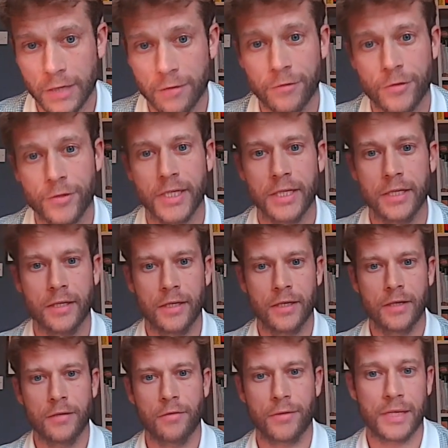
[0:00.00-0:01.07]
Coventry,
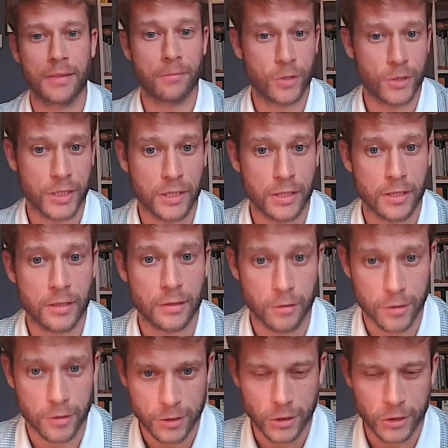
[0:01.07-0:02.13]
Northamptonshire and
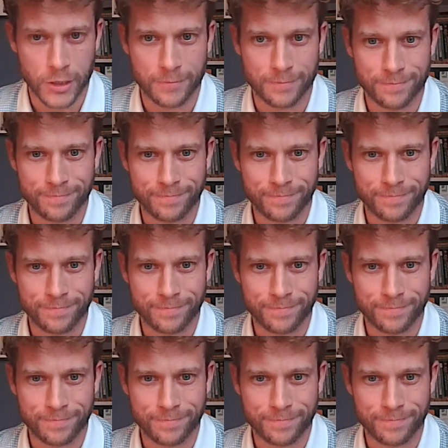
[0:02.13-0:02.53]
Gloucestershire.